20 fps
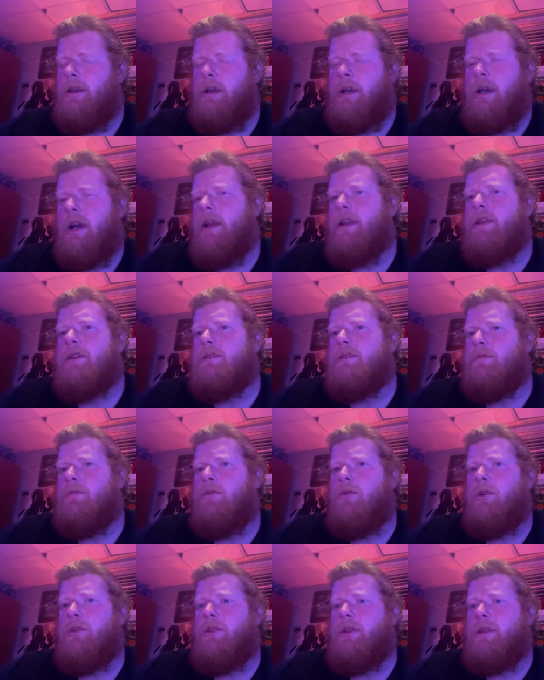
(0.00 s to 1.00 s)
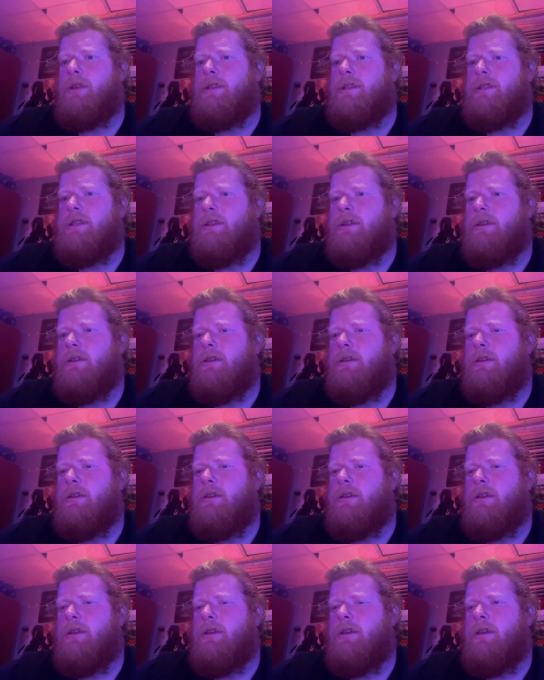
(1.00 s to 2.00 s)
How do you support this?
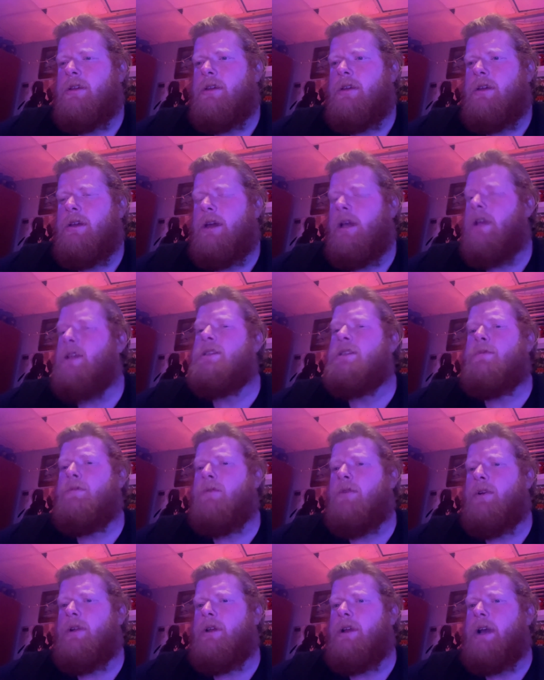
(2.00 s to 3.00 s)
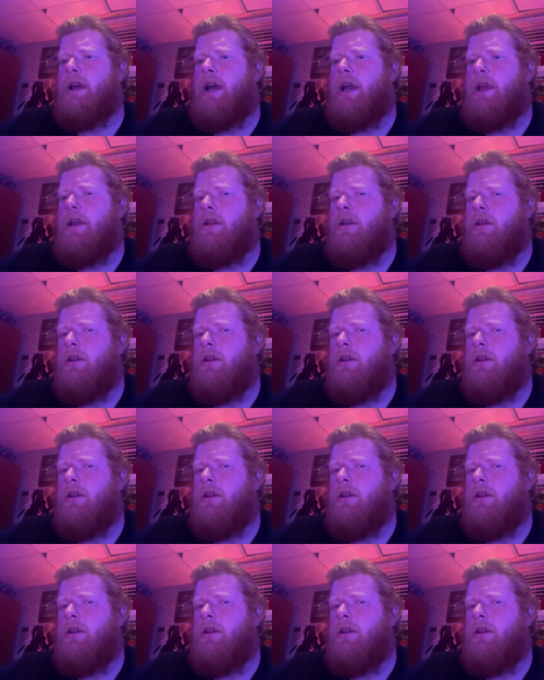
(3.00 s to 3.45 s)
How do you support a guy